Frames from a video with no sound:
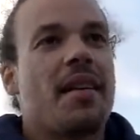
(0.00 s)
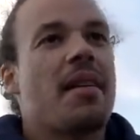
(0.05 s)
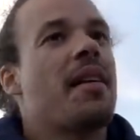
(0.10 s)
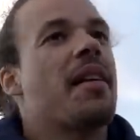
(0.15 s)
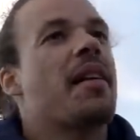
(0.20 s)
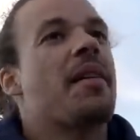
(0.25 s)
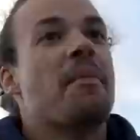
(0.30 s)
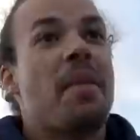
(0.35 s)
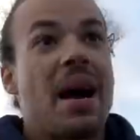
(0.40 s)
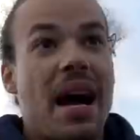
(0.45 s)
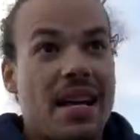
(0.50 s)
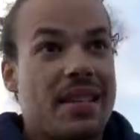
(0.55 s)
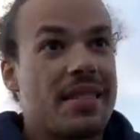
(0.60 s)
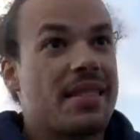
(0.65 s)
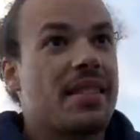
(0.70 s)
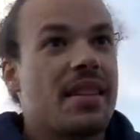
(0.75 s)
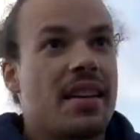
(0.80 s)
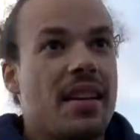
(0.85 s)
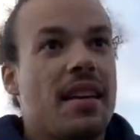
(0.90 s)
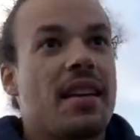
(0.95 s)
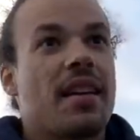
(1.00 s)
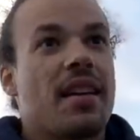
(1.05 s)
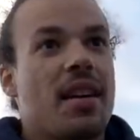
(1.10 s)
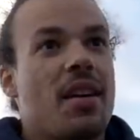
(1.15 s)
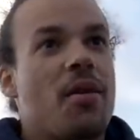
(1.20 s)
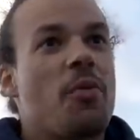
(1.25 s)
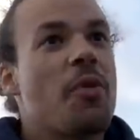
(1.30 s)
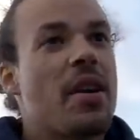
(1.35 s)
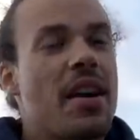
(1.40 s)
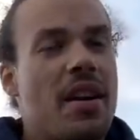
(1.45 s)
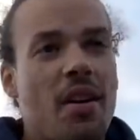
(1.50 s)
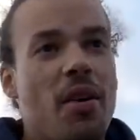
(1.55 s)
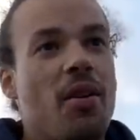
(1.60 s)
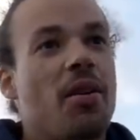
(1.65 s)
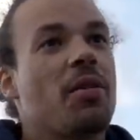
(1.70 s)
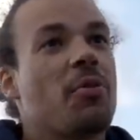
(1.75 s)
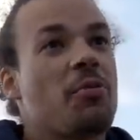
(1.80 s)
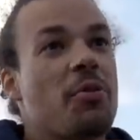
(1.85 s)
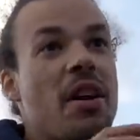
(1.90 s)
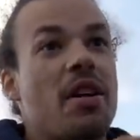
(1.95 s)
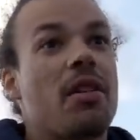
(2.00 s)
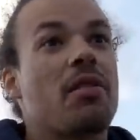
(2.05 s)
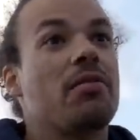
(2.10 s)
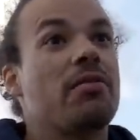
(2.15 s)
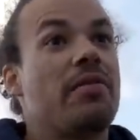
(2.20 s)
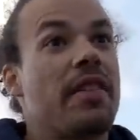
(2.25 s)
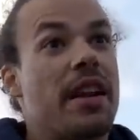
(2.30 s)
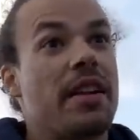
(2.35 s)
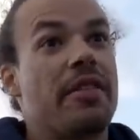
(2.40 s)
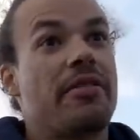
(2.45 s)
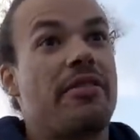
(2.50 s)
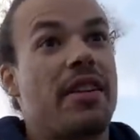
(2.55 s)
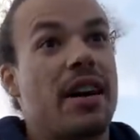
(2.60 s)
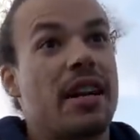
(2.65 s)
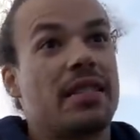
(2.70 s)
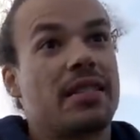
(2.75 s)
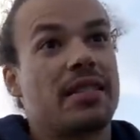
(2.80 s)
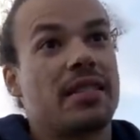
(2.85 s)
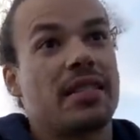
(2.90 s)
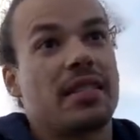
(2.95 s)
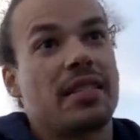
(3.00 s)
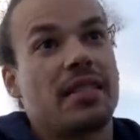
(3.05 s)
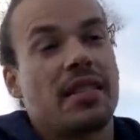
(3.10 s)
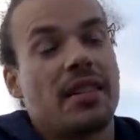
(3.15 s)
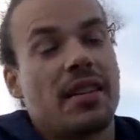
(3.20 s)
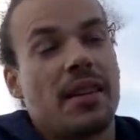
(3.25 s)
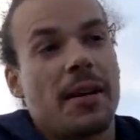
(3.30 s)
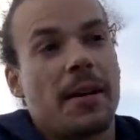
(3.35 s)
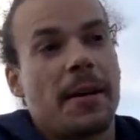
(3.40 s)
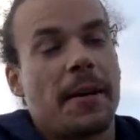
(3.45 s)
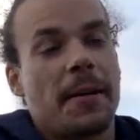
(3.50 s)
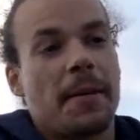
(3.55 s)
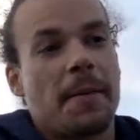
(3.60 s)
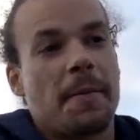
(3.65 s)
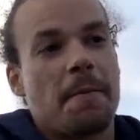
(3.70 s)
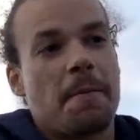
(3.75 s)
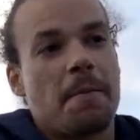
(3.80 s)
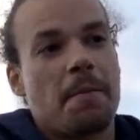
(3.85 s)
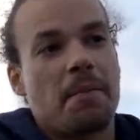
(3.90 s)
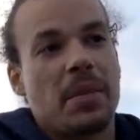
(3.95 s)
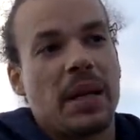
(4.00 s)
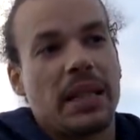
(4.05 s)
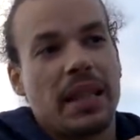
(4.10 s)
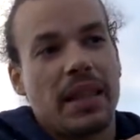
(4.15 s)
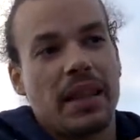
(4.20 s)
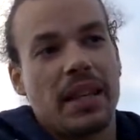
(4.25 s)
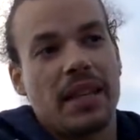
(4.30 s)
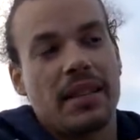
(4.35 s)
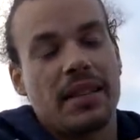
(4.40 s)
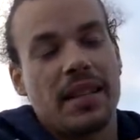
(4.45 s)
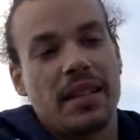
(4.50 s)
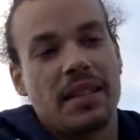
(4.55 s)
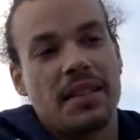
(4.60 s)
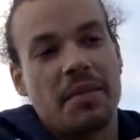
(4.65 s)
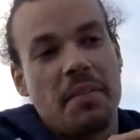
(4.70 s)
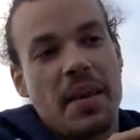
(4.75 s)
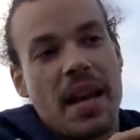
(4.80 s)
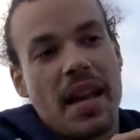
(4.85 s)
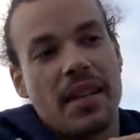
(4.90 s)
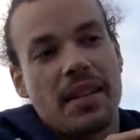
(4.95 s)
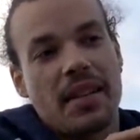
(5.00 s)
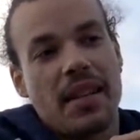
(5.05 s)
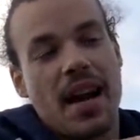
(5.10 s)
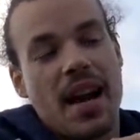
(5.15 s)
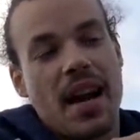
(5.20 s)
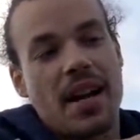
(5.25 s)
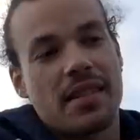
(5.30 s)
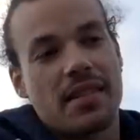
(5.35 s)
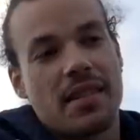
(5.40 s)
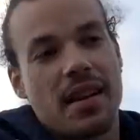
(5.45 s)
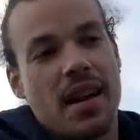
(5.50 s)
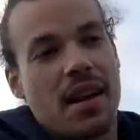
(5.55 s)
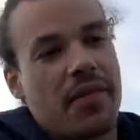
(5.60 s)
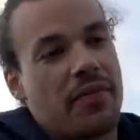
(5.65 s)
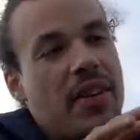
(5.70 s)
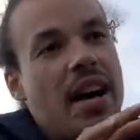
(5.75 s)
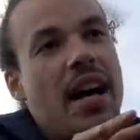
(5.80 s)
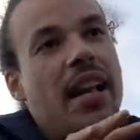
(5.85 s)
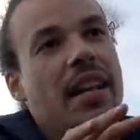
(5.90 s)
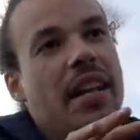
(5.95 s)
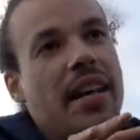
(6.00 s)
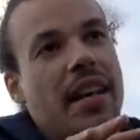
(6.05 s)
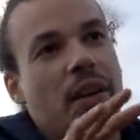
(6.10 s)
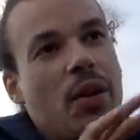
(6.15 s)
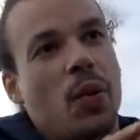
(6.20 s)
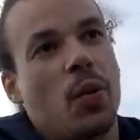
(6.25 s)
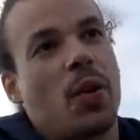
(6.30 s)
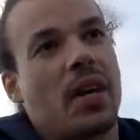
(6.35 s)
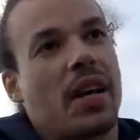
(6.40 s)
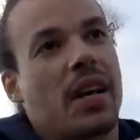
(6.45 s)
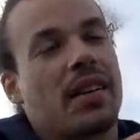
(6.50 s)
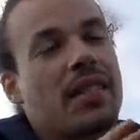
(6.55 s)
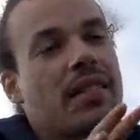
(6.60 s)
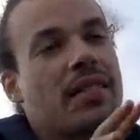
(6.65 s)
uh, Manzi. We are all we are all very fast, um, but I think that the main guys are Vale and Luca.